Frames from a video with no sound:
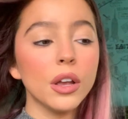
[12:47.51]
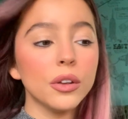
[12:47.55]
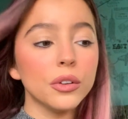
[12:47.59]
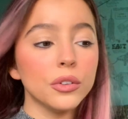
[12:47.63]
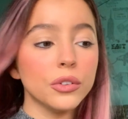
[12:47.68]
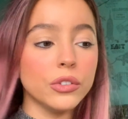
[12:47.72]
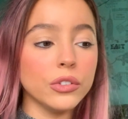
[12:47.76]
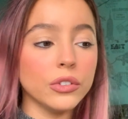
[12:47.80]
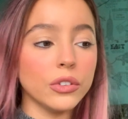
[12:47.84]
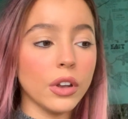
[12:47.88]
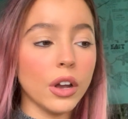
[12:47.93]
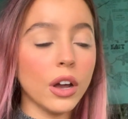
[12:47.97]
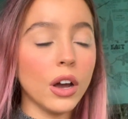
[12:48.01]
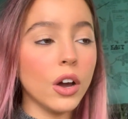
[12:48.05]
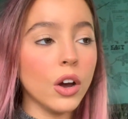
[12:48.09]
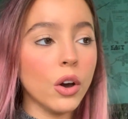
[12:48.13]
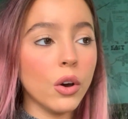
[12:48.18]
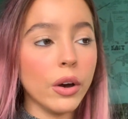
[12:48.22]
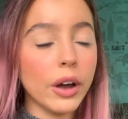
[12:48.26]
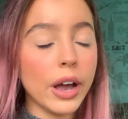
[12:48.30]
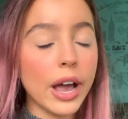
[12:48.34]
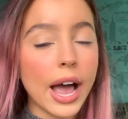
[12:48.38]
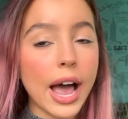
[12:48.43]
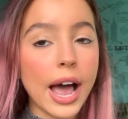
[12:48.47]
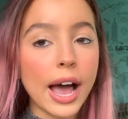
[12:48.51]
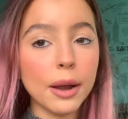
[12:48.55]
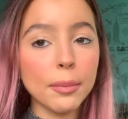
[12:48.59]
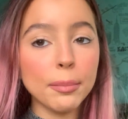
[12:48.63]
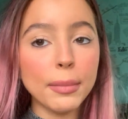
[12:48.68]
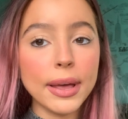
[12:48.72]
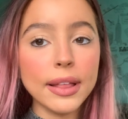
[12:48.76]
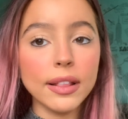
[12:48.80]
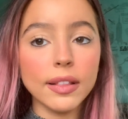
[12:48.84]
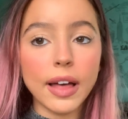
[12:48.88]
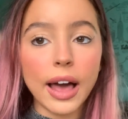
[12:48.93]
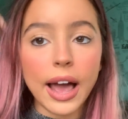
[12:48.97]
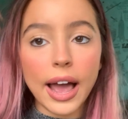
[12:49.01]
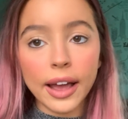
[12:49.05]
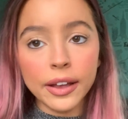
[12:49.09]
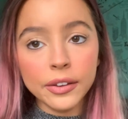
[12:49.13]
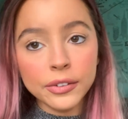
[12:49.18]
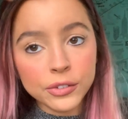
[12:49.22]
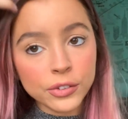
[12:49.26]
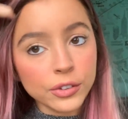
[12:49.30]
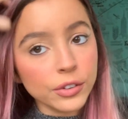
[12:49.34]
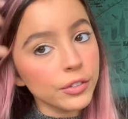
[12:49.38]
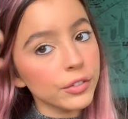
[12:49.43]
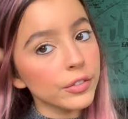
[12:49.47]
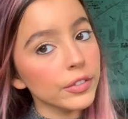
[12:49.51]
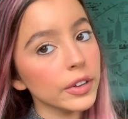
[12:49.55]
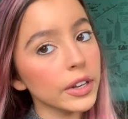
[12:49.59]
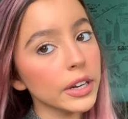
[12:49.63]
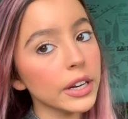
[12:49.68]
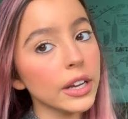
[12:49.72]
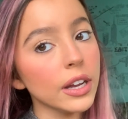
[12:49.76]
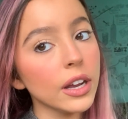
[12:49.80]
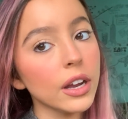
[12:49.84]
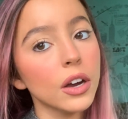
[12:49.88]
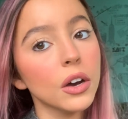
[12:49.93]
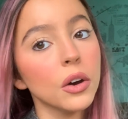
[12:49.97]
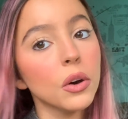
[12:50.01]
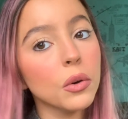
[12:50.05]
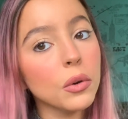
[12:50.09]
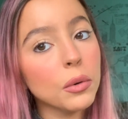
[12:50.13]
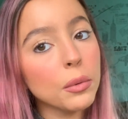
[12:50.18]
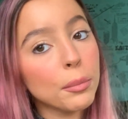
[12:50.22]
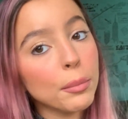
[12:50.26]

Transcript: So on my last video,